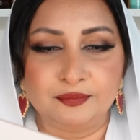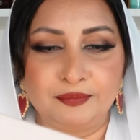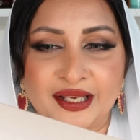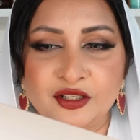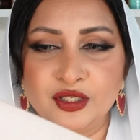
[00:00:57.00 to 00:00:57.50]

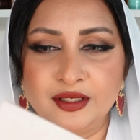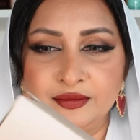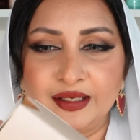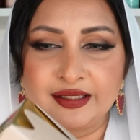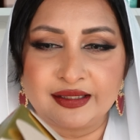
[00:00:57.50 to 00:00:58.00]

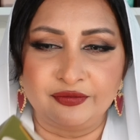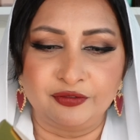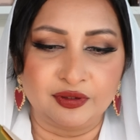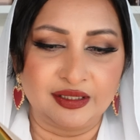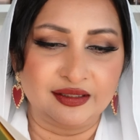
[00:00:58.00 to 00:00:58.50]
packaging, except
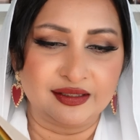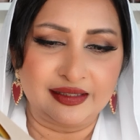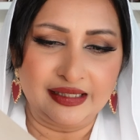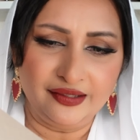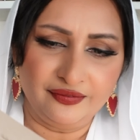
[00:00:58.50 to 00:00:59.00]
for the
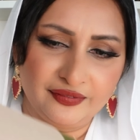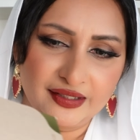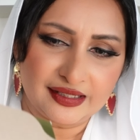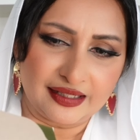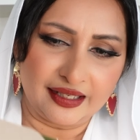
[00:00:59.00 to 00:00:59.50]
sleeve
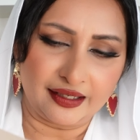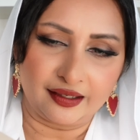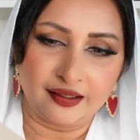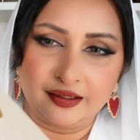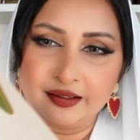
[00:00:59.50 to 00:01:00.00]
is
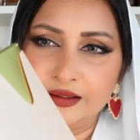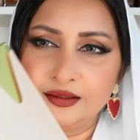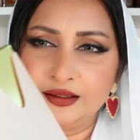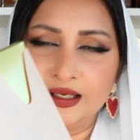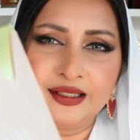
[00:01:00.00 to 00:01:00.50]

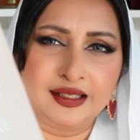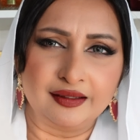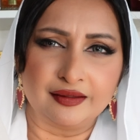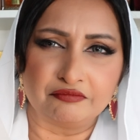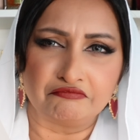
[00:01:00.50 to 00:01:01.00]
I
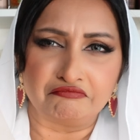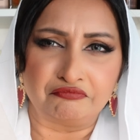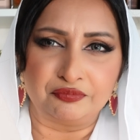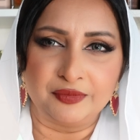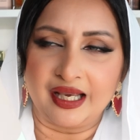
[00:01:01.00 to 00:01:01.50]
think,
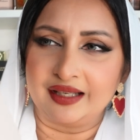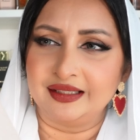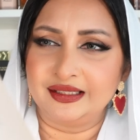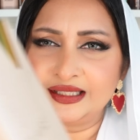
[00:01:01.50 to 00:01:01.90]
yeah, it